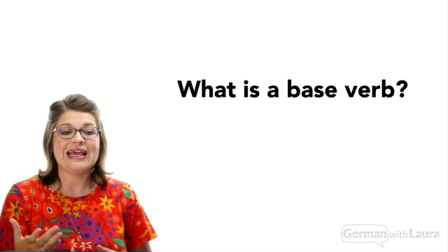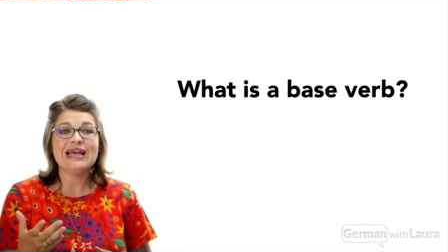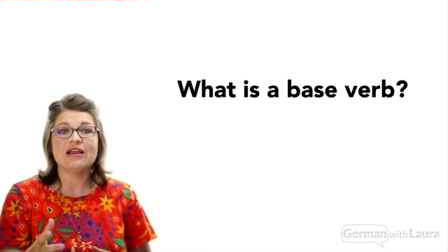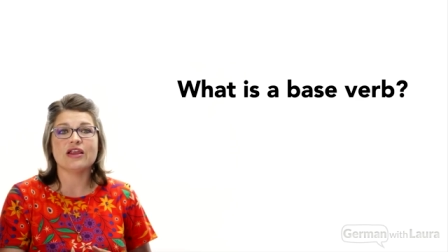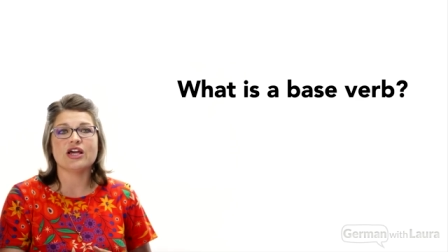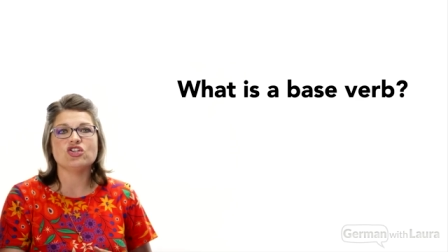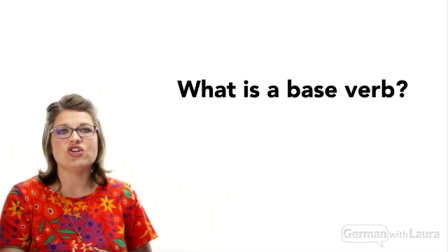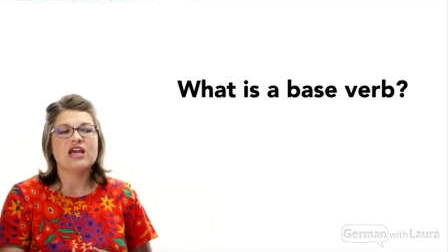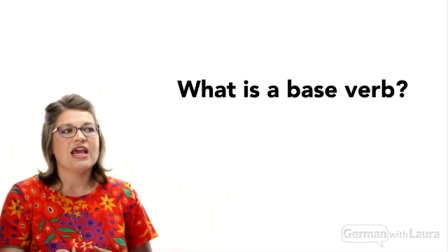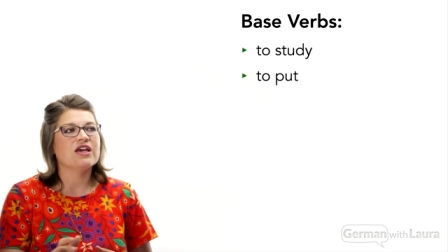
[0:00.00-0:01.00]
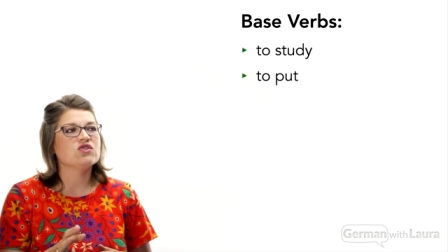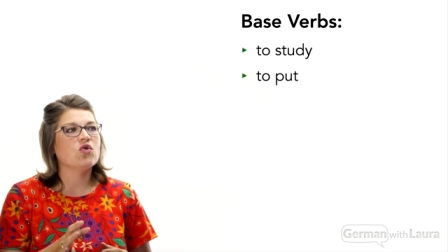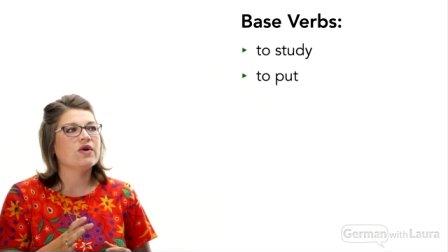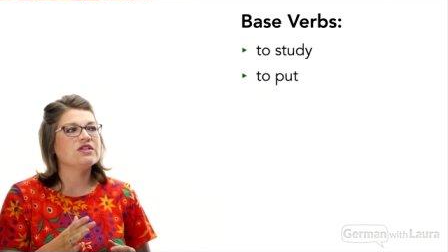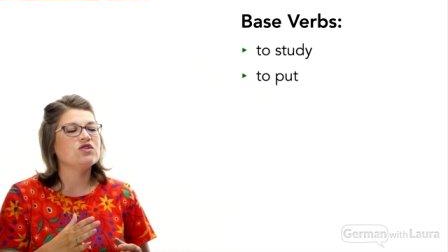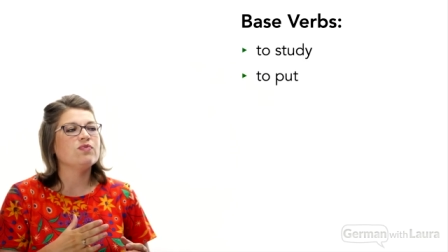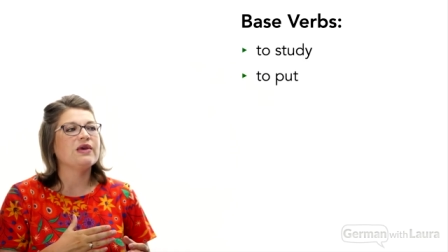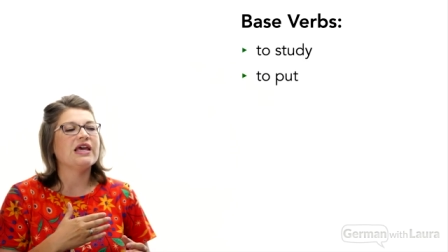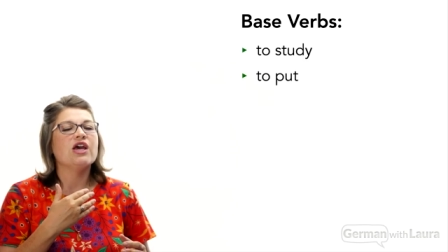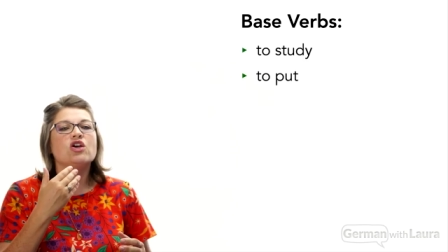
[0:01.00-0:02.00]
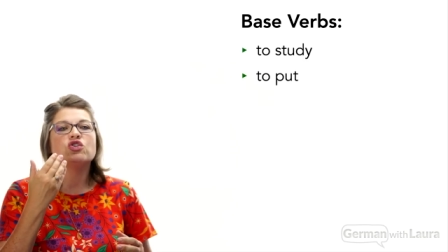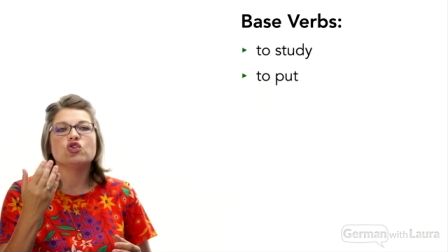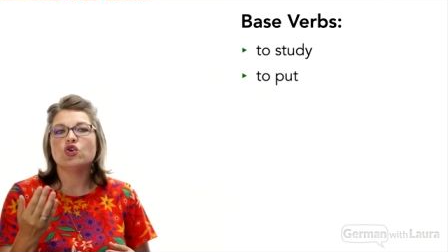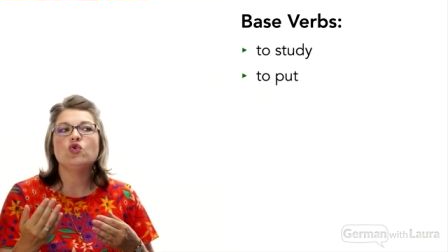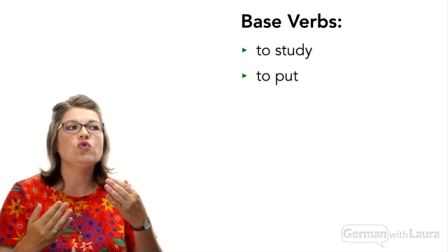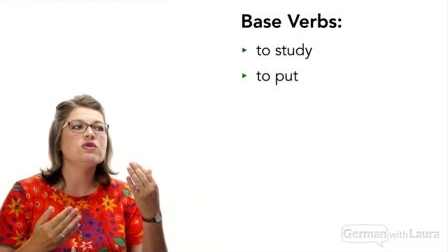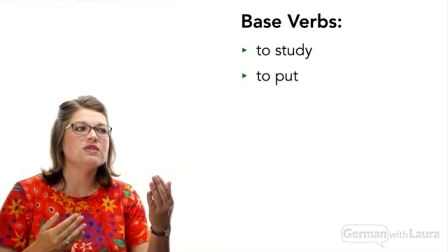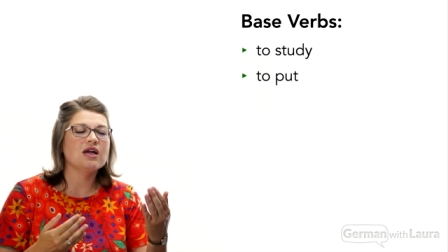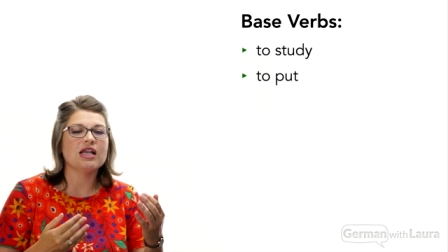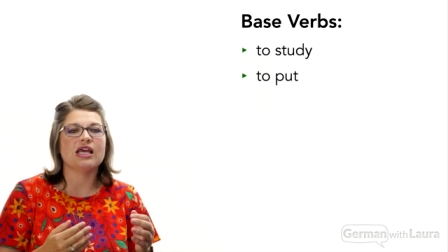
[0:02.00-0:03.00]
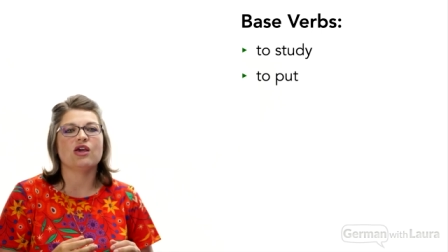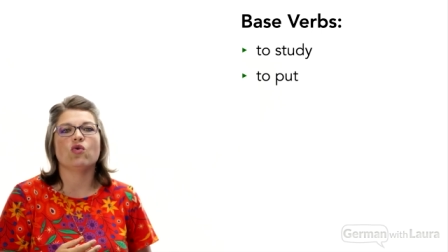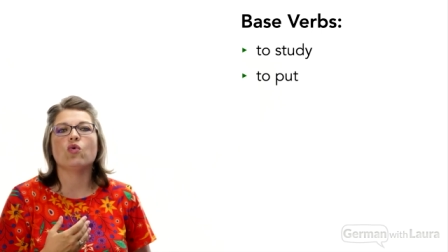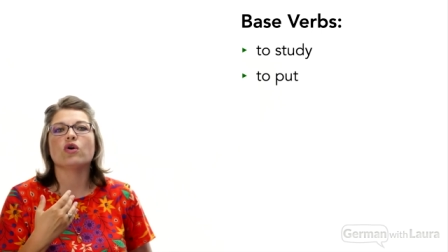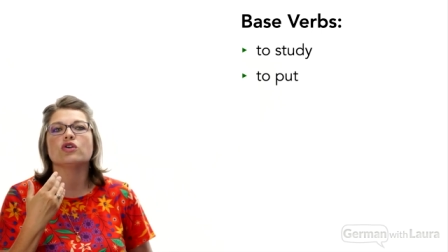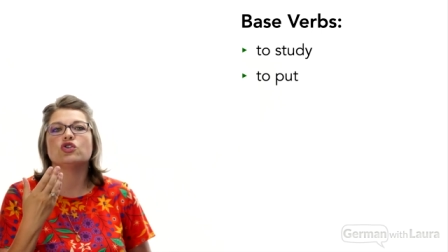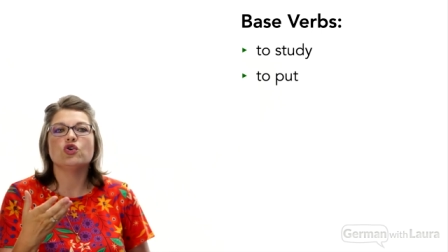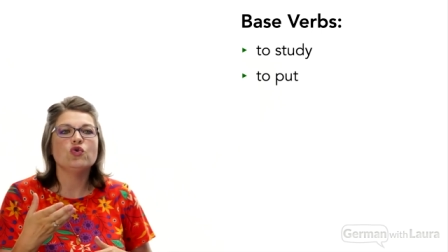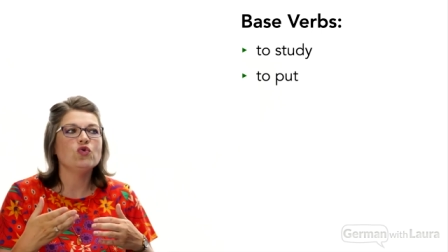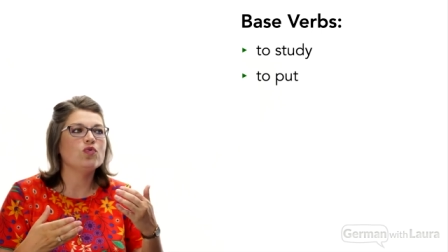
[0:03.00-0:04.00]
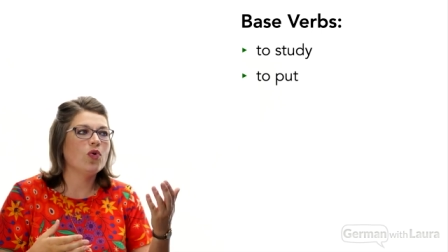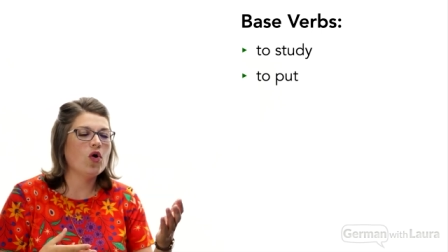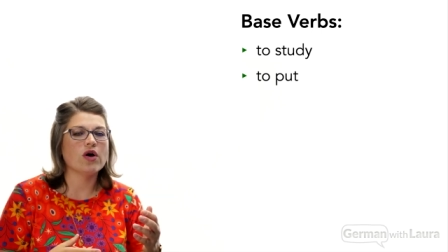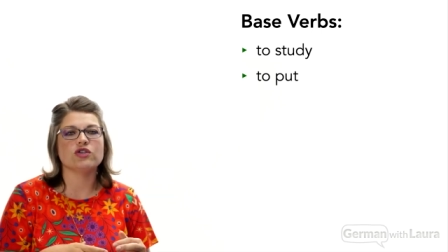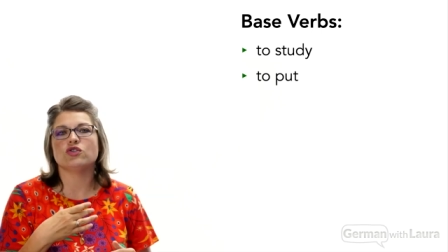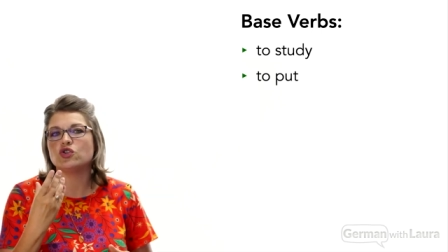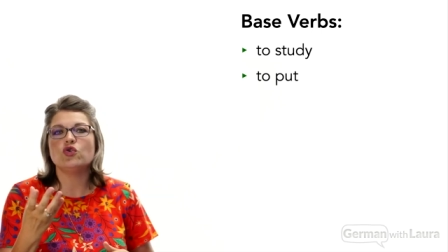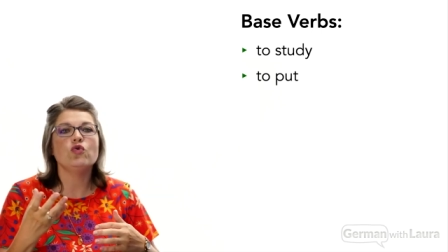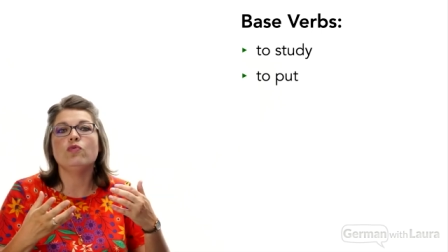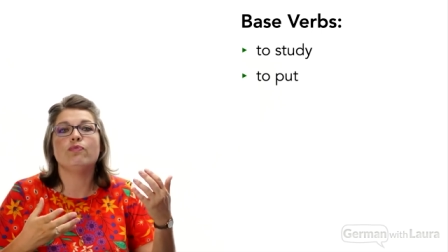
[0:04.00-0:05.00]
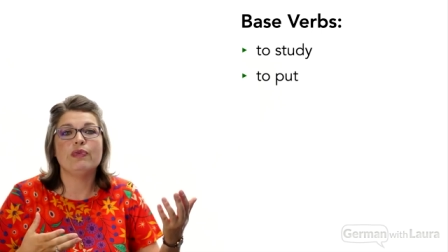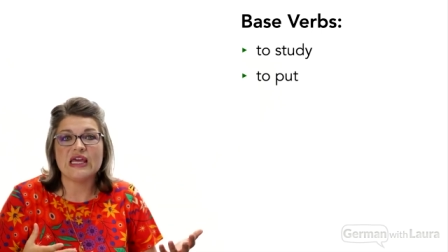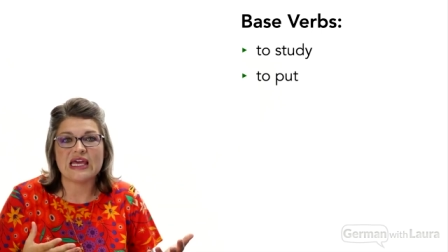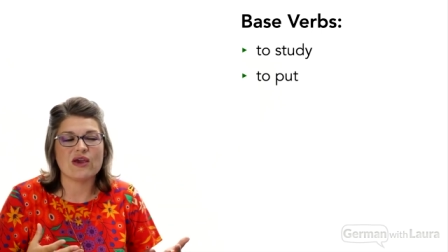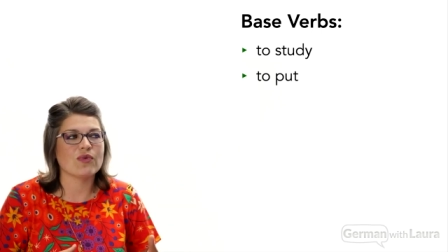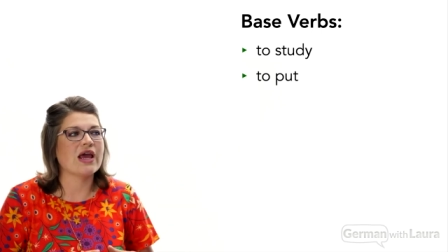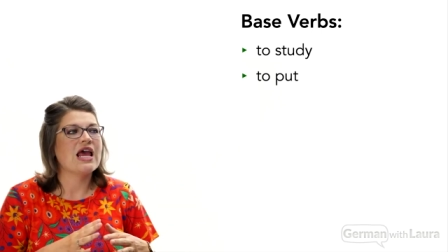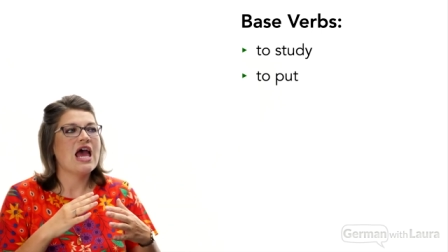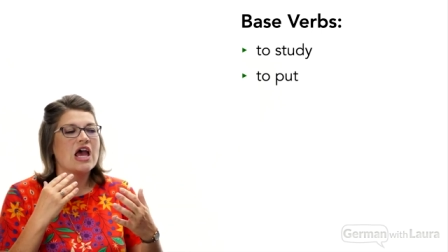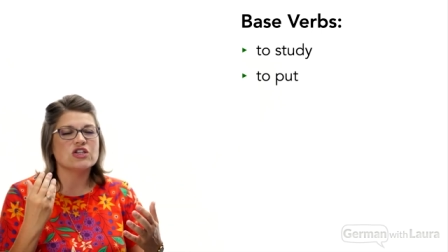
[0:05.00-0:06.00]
English is going to be to study or to put, to be, right?